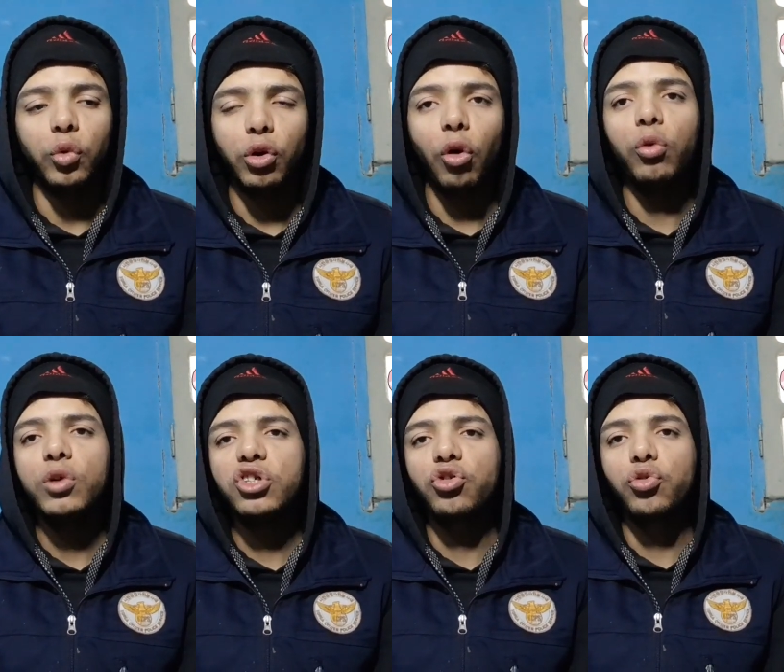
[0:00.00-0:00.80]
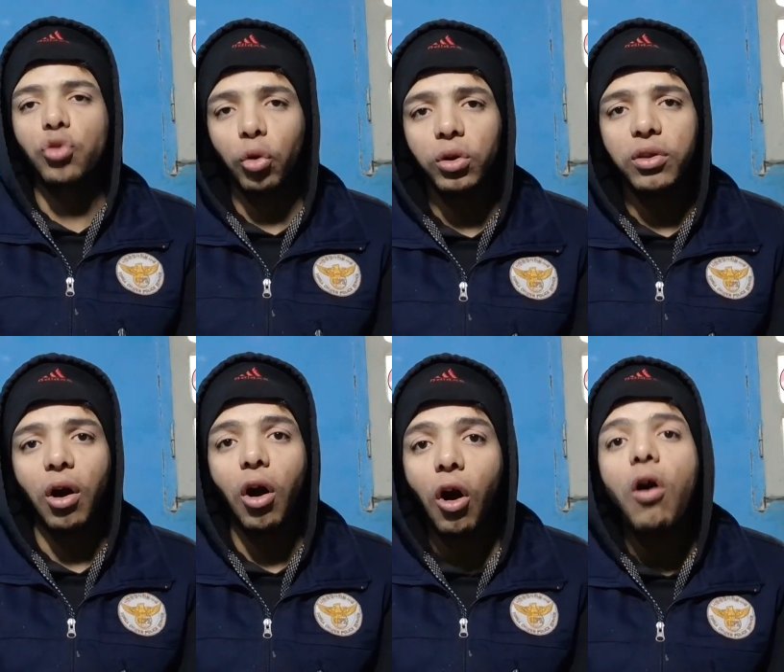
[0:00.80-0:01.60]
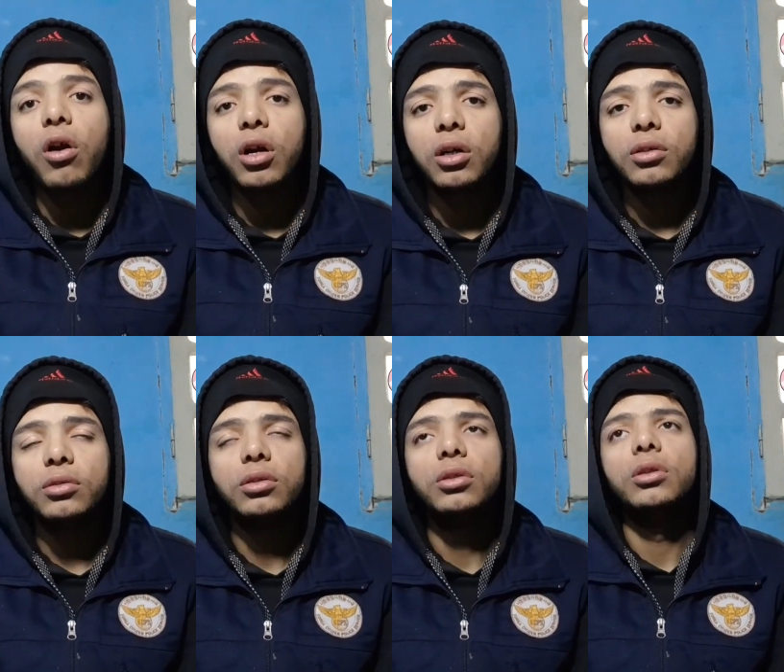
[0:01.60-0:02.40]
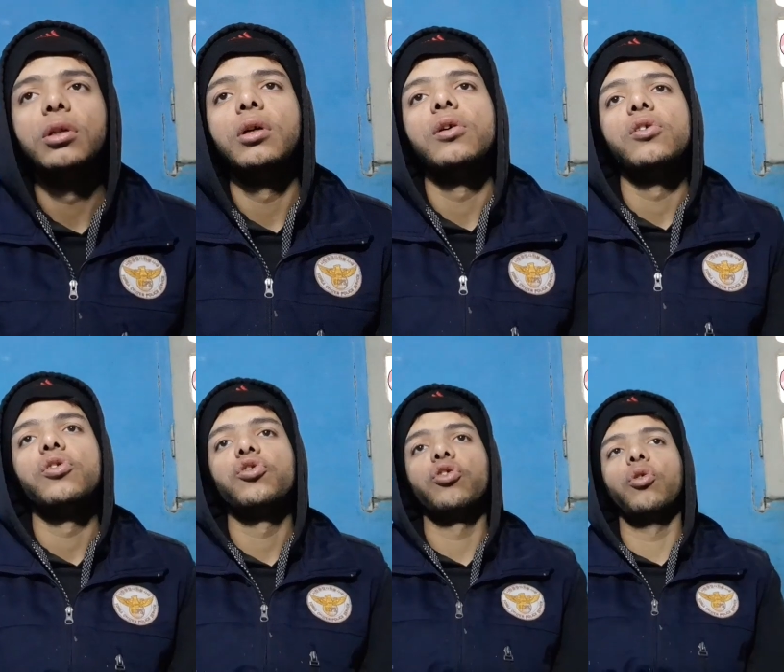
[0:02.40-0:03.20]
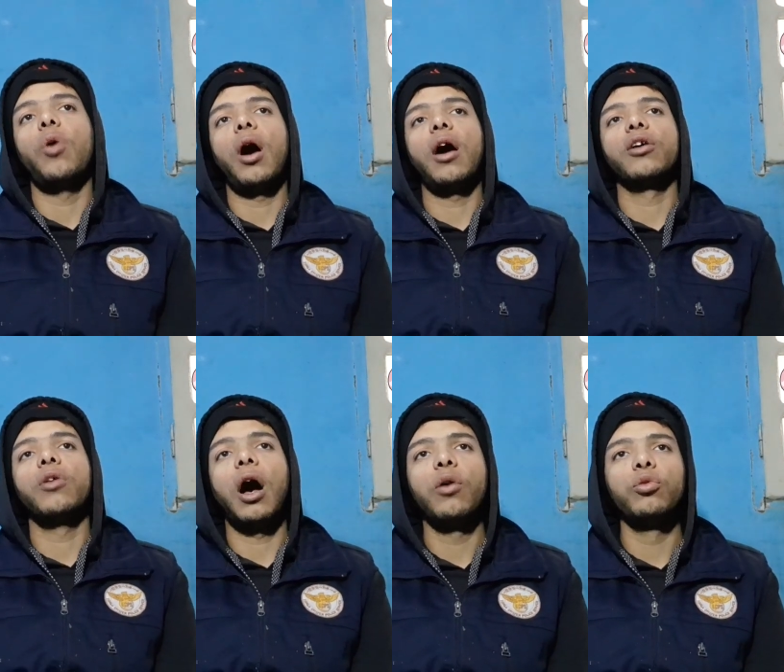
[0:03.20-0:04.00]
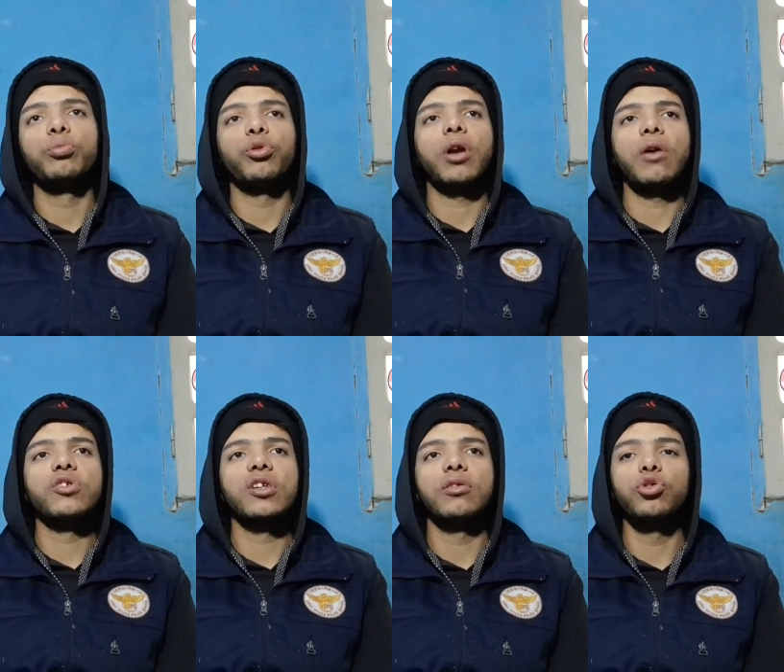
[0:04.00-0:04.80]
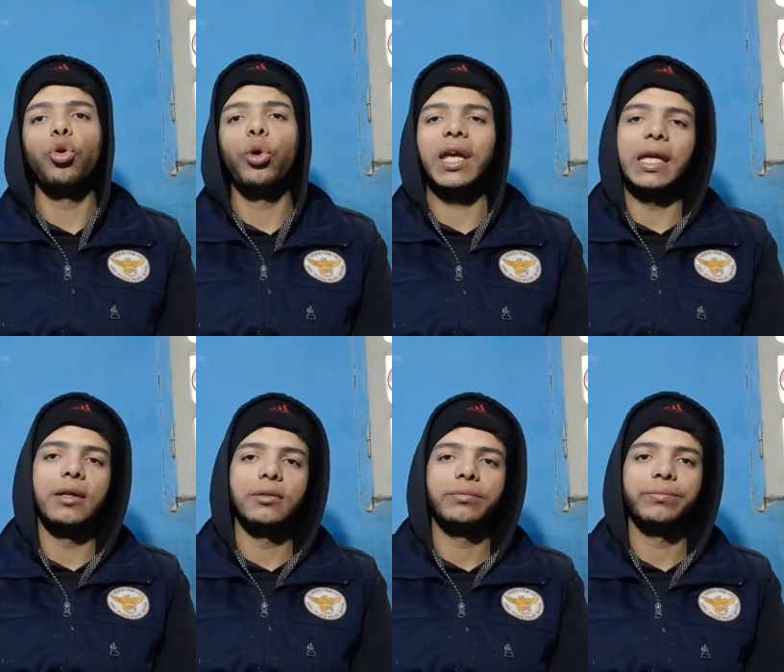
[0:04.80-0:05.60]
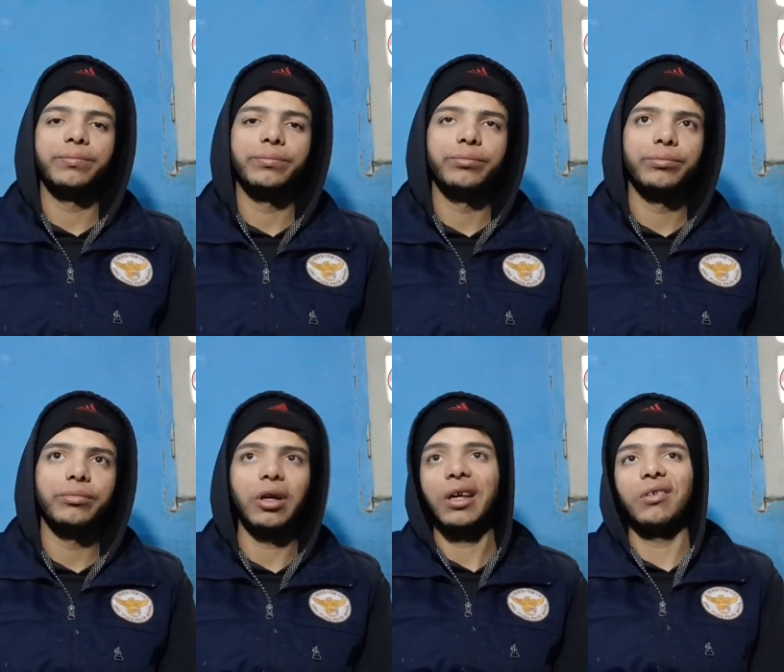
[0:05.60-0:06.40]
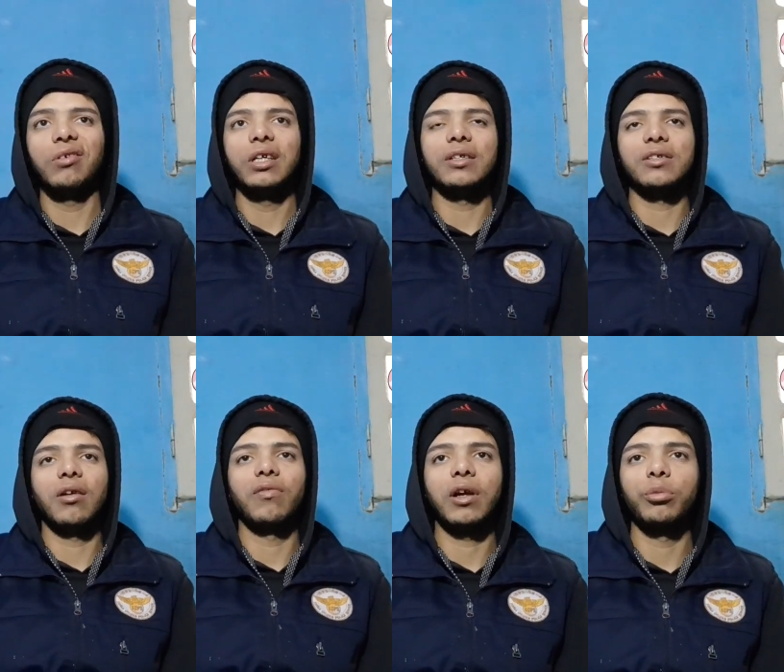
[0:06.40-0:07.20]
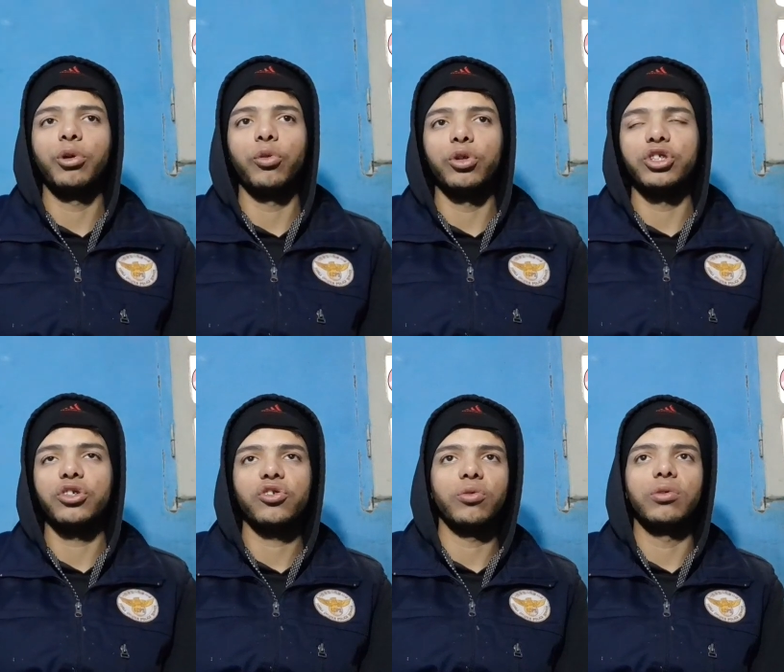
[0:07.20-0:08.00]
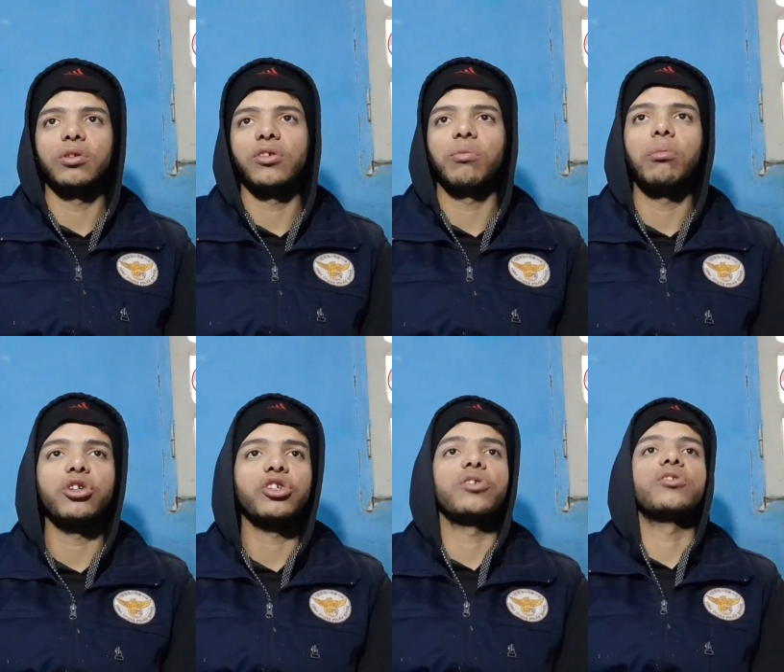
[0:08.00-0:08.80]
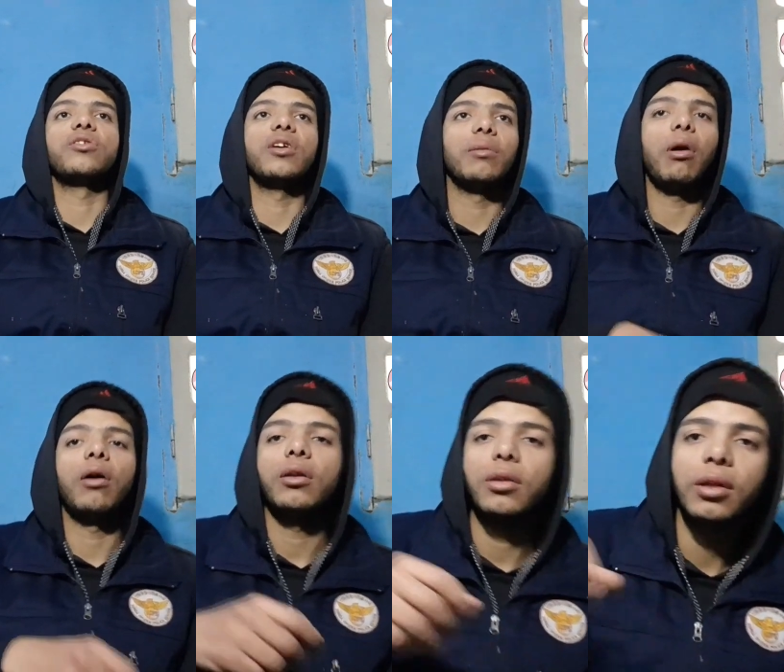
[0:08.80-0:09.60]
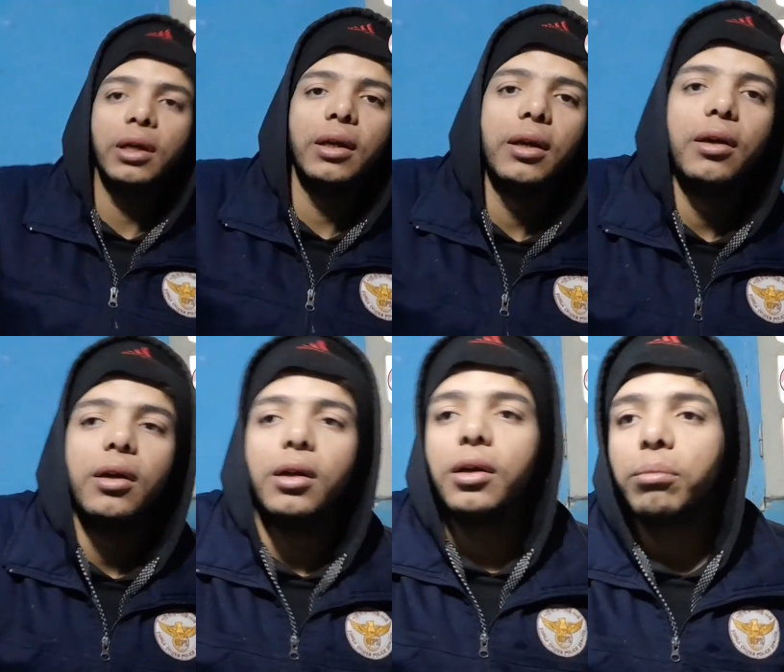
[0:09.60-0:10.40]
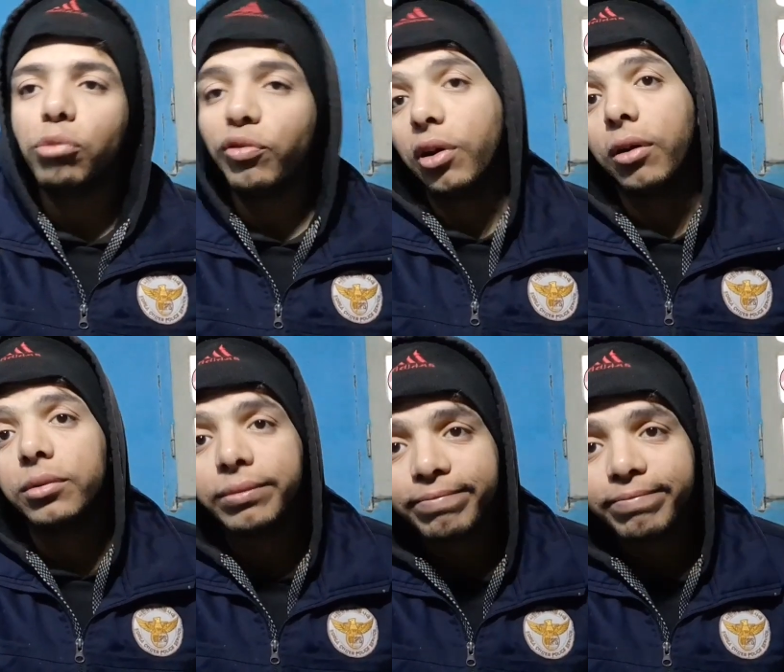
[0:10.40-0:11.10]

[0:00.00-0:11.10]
always roll the R, so I would pronounce it Dori. But anyway, it's not of Arabic origin, so there isn't much to say about it. Moving on.